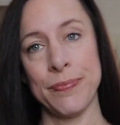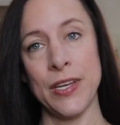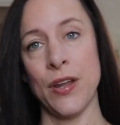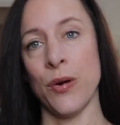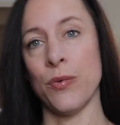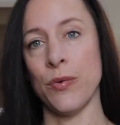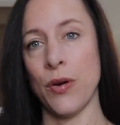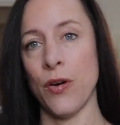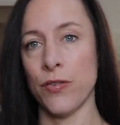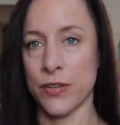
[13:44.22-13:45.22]
you know,
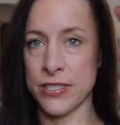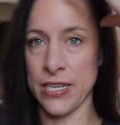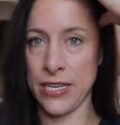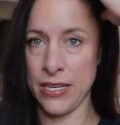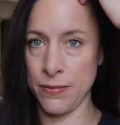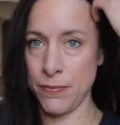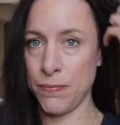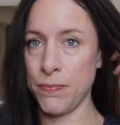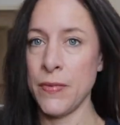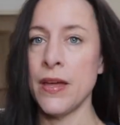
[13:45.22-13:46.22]
oversee
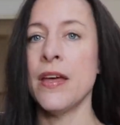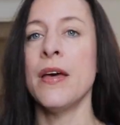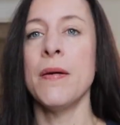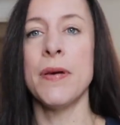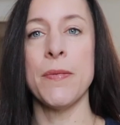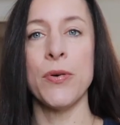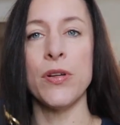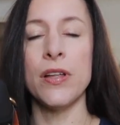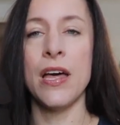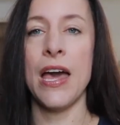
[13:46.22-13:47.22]

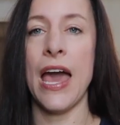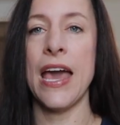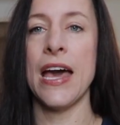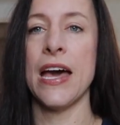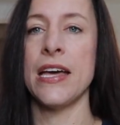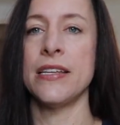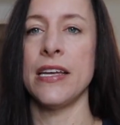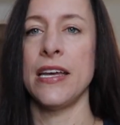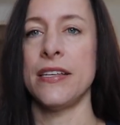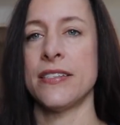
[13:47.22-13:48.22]
people, and
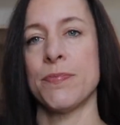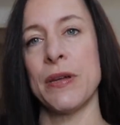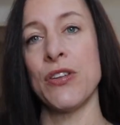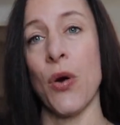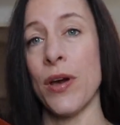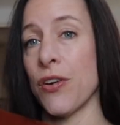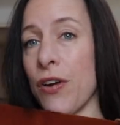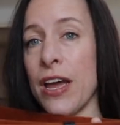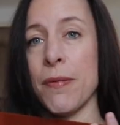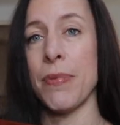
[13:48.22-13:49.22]
it's been going
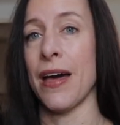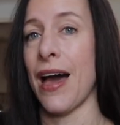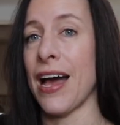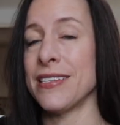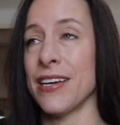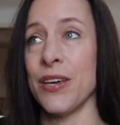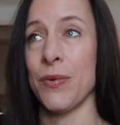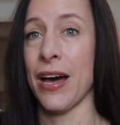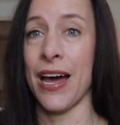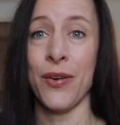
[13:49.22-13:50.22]
great, but I tell you
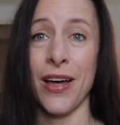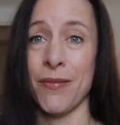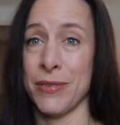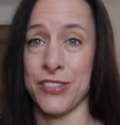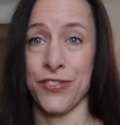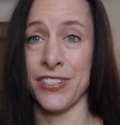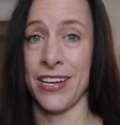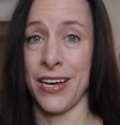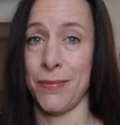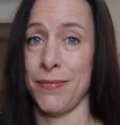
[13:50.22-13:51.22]
what, I don't have much free
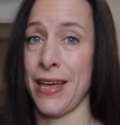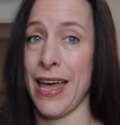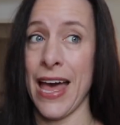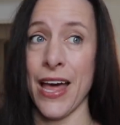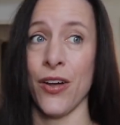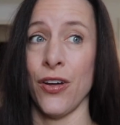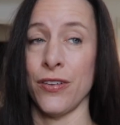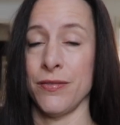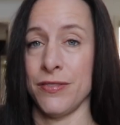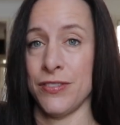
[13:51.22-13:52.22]
time at
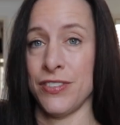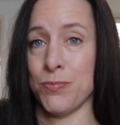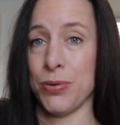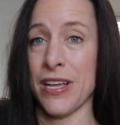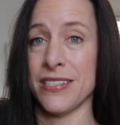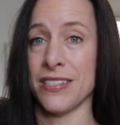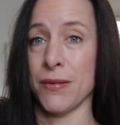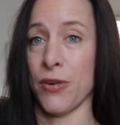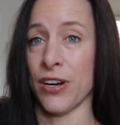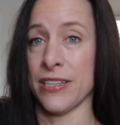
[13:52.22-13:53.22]
all. Plus the
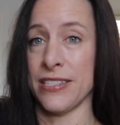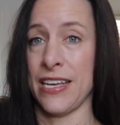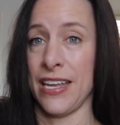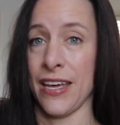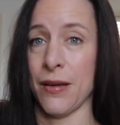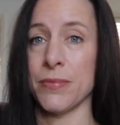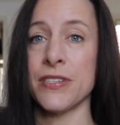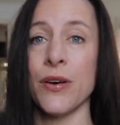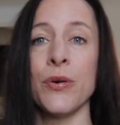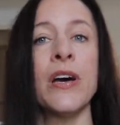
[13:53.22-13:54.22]
market's heating up.
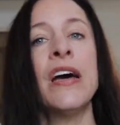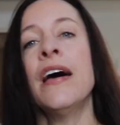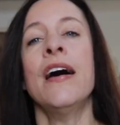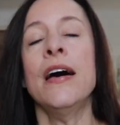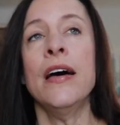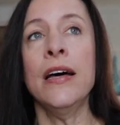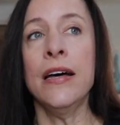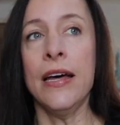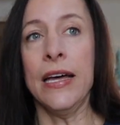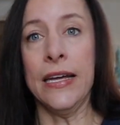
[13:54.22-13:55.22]
So
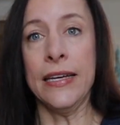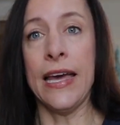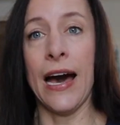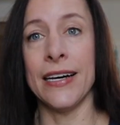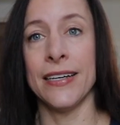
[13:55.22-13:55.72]
yeah,